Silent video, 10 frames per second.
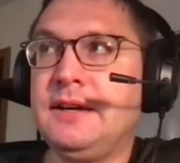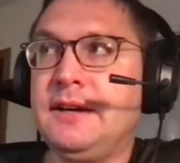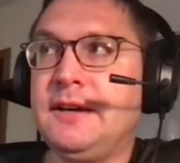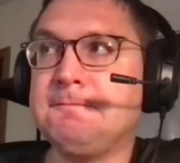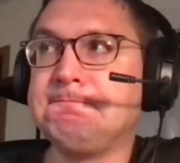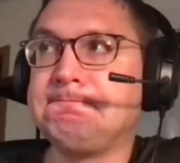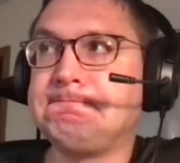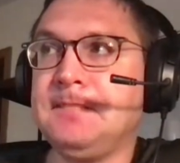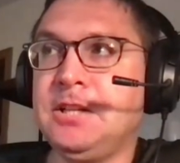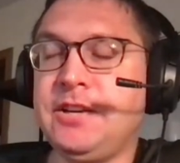um,
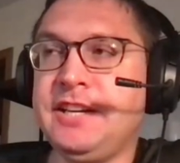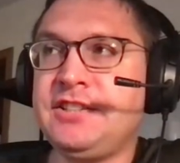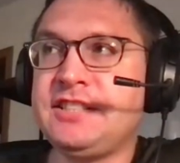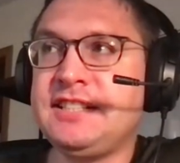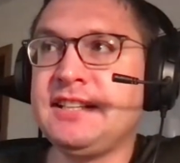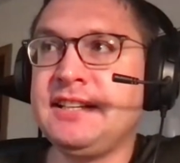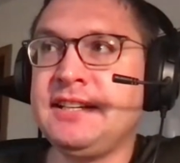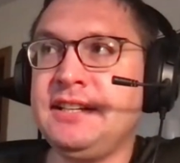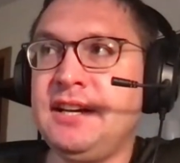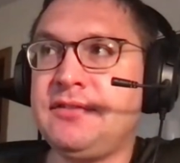you know, interestingly
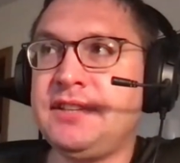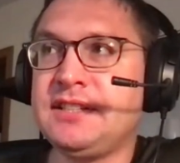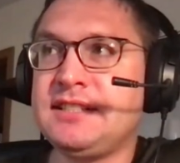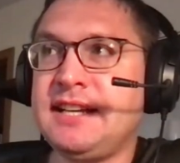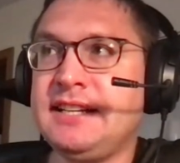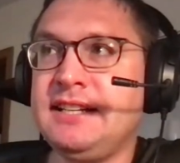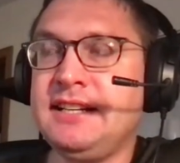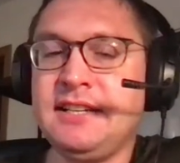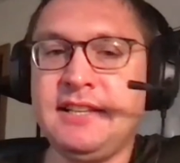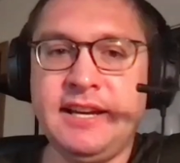enough, there's this
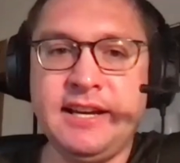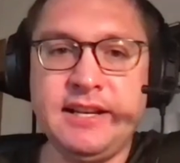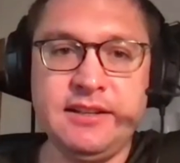idea that,